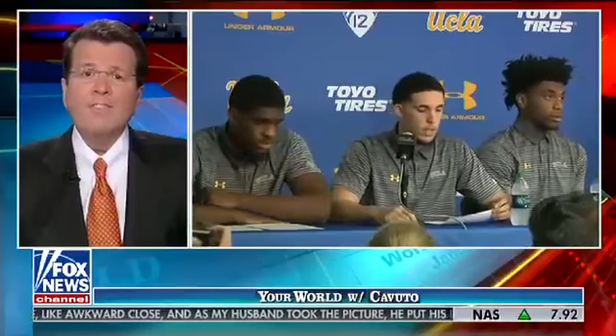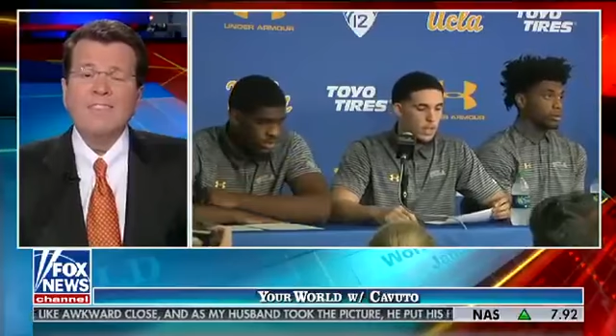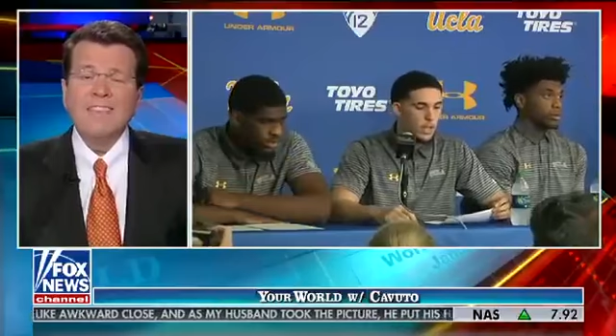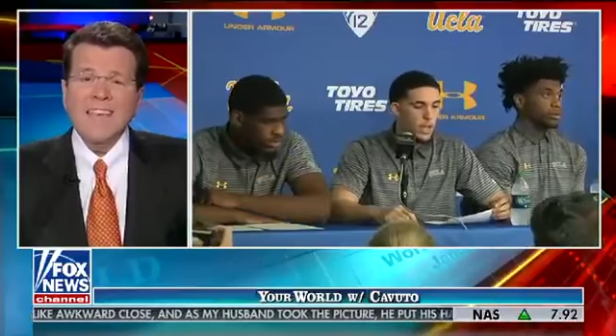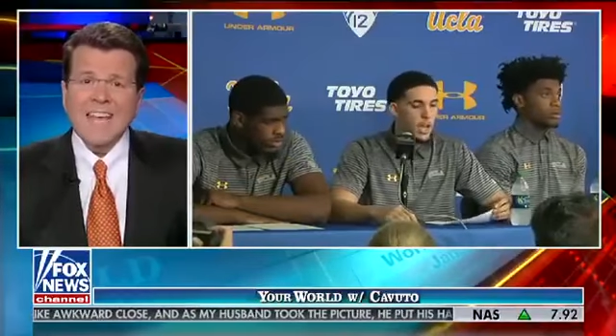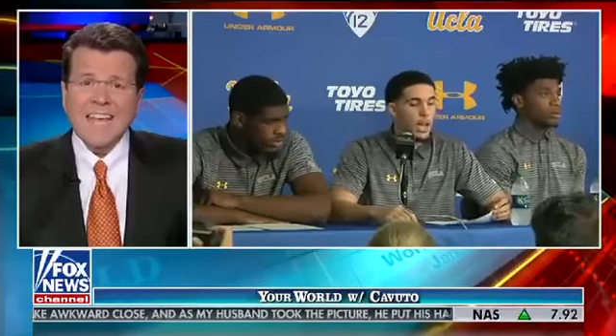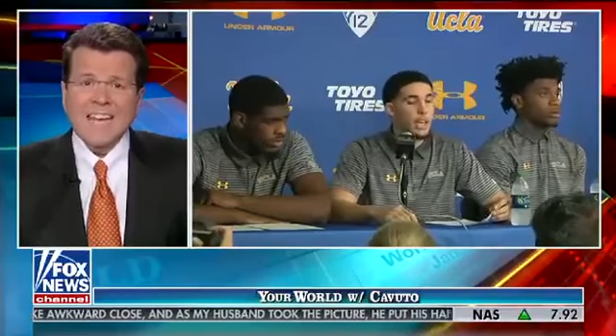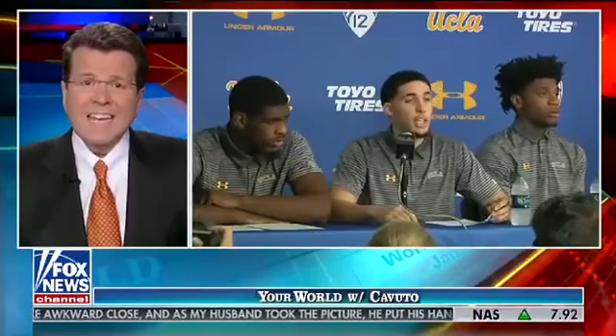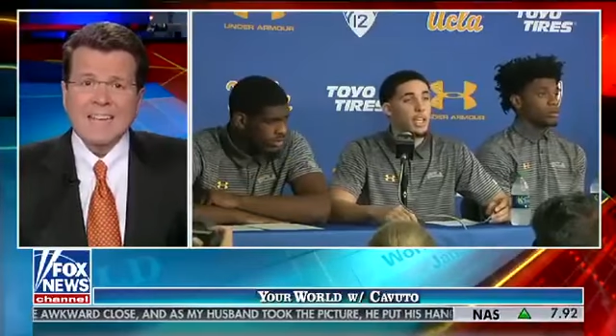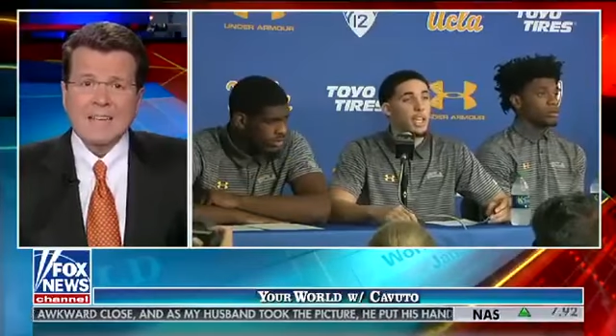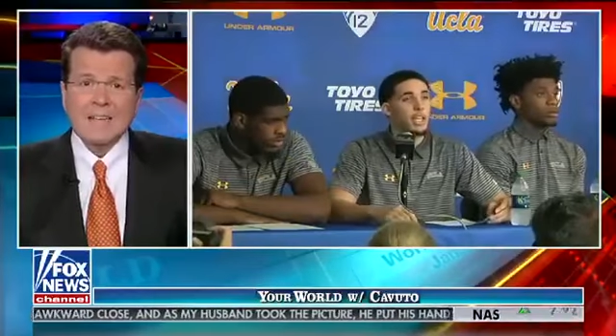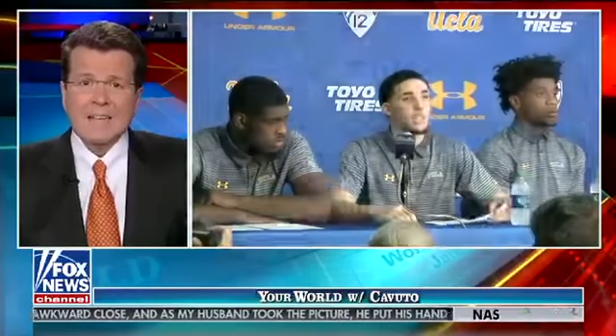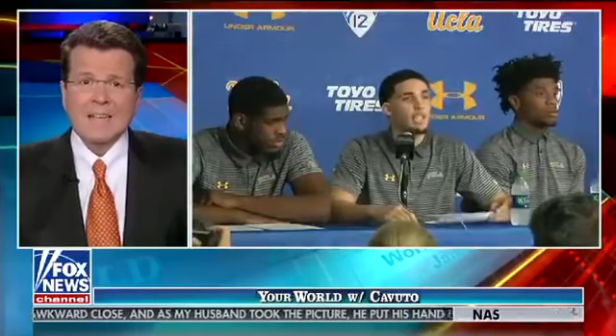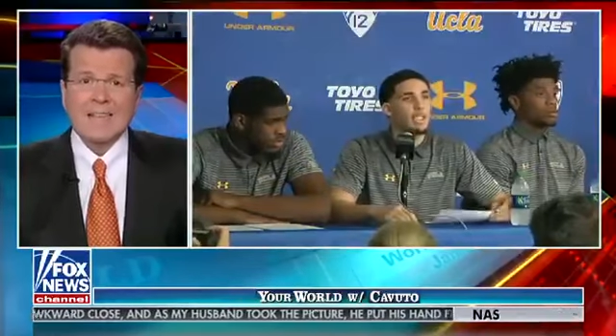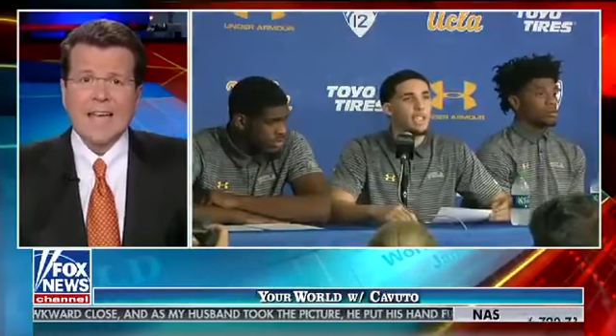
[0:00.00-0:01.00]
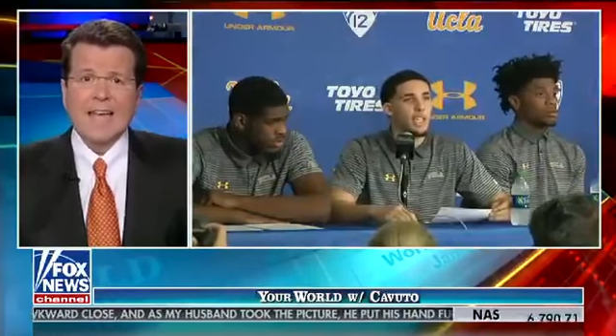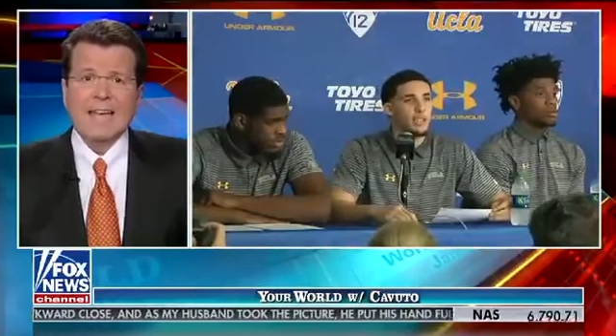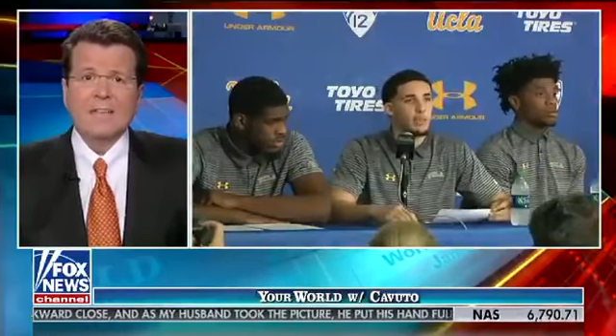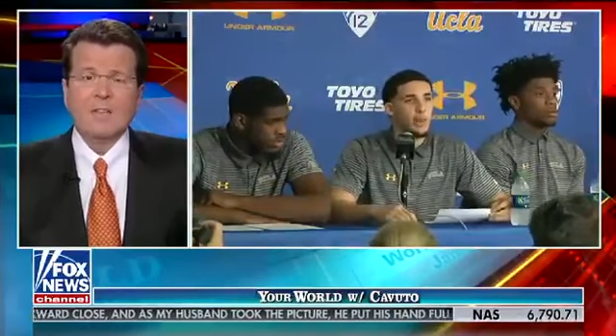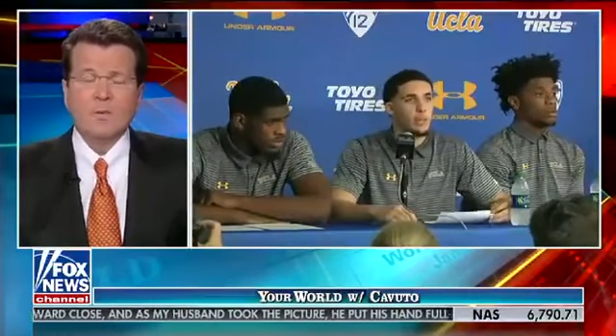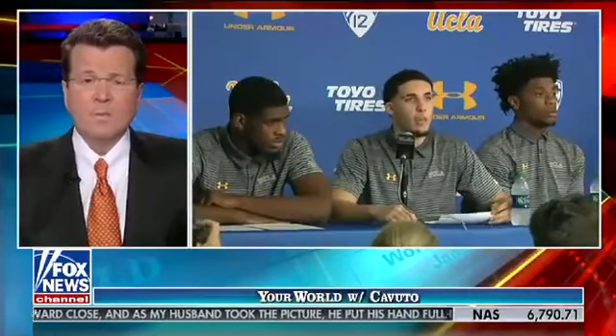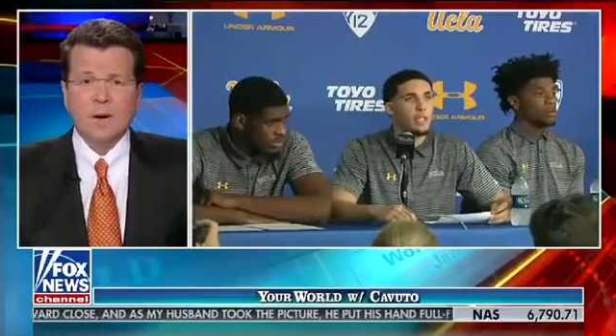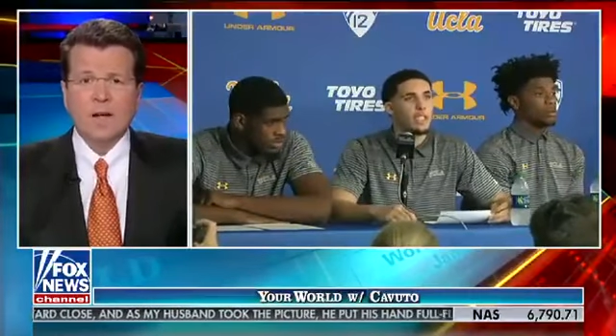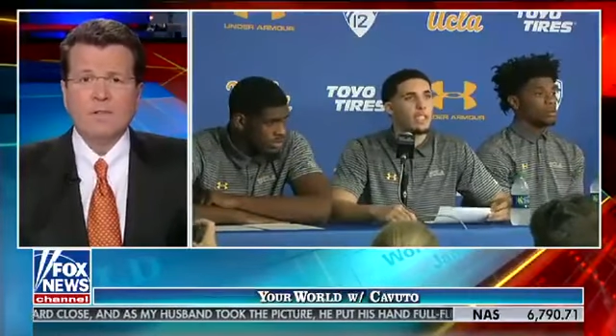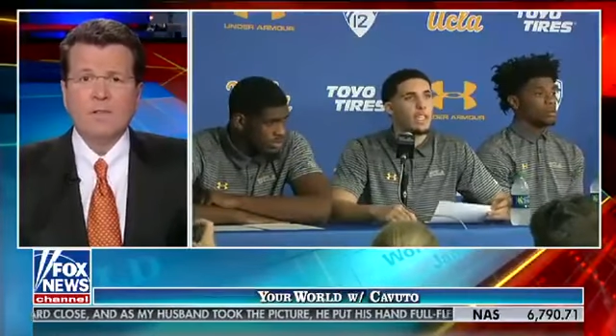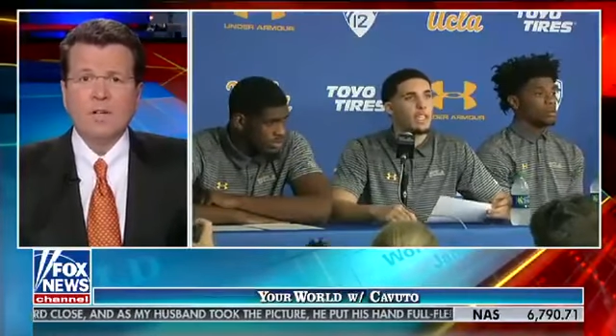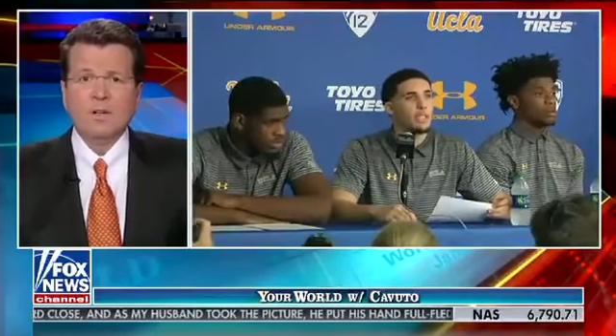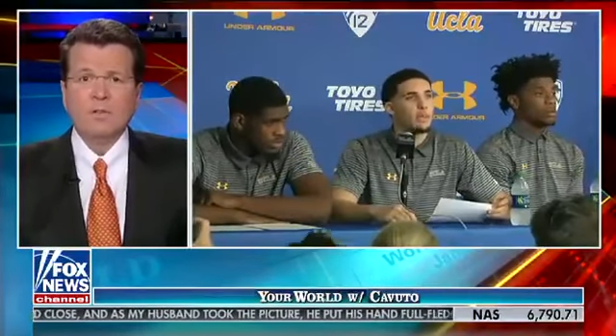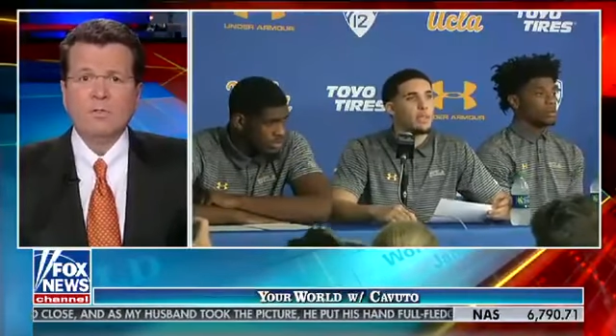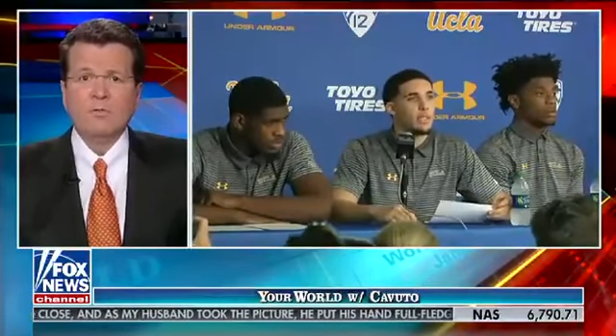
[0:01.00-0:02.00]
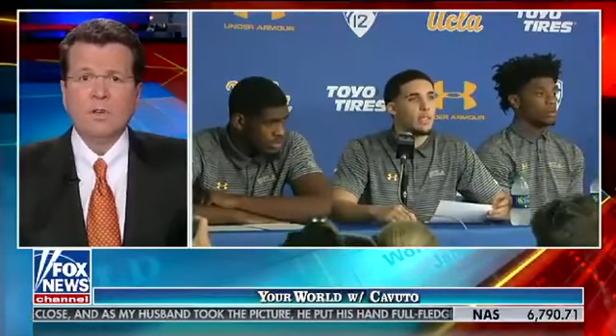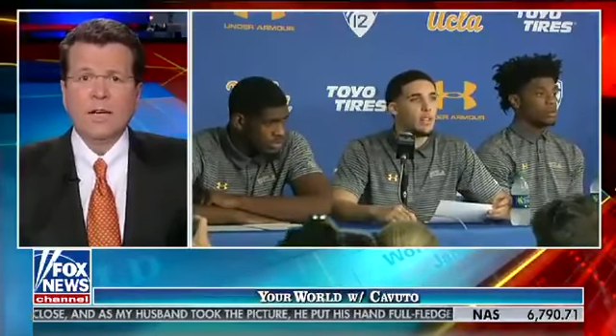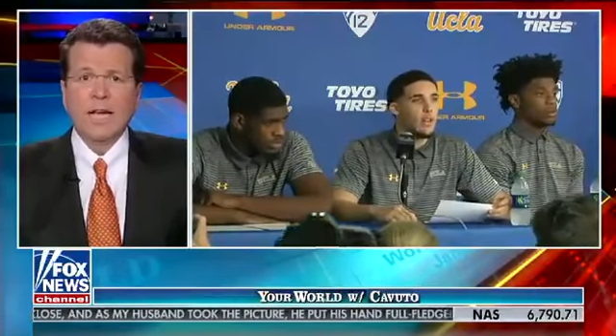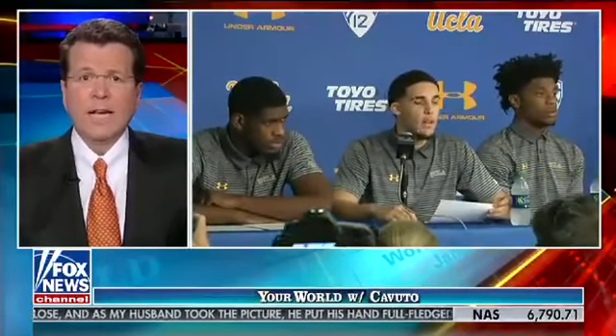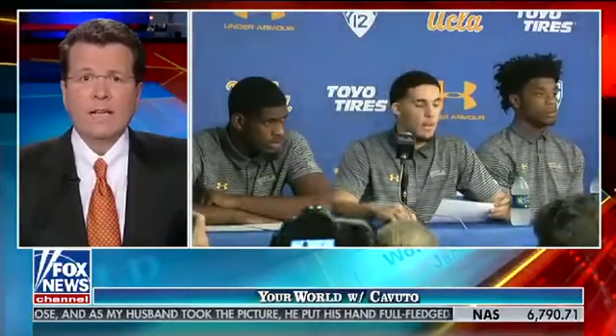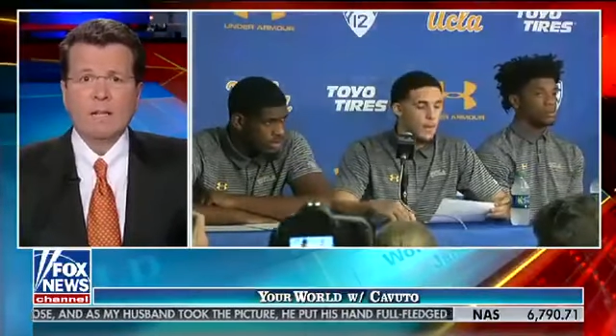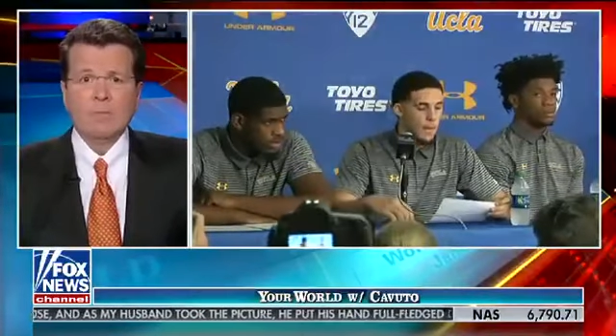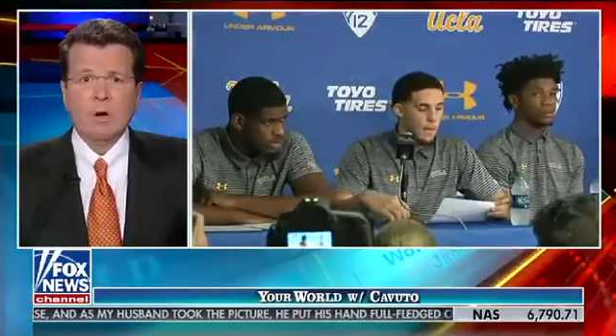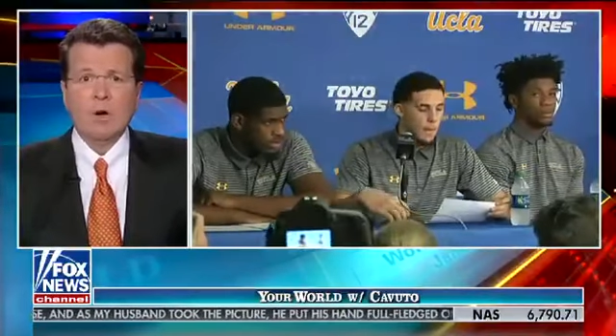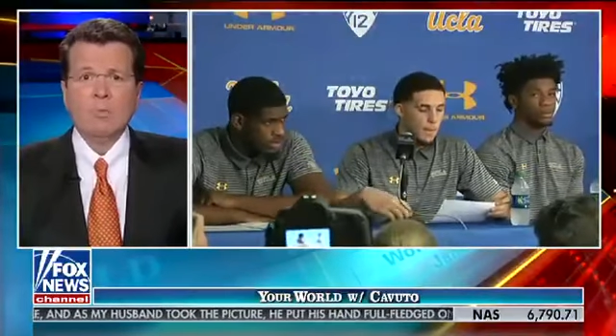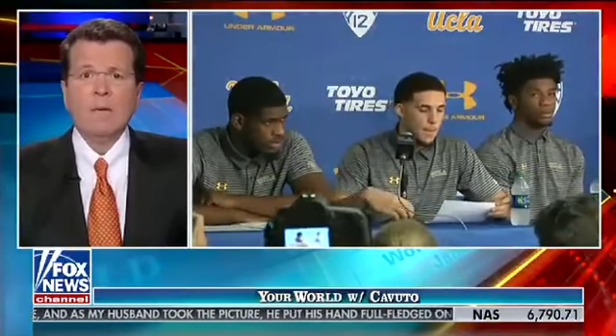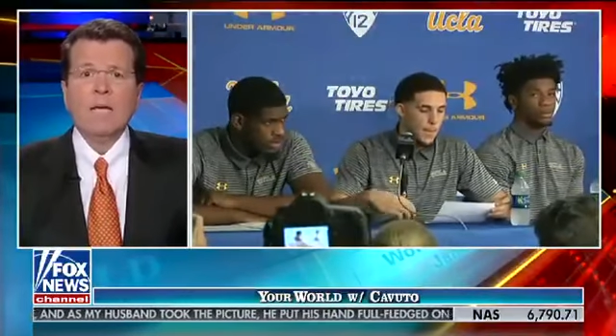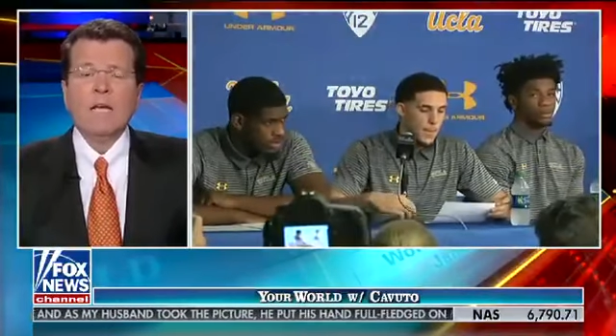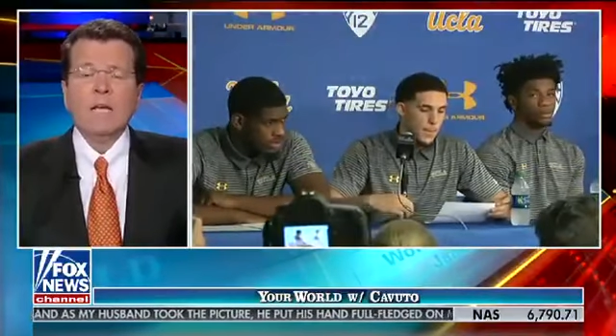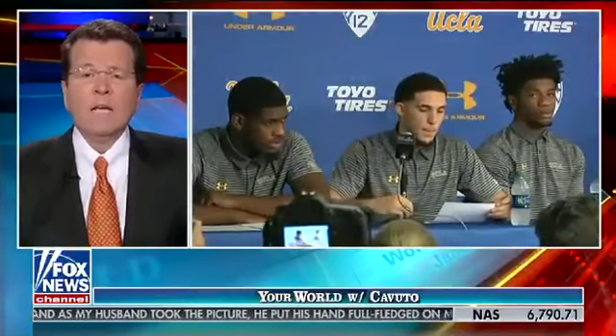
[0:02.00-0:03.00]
did thank the president for getting them home,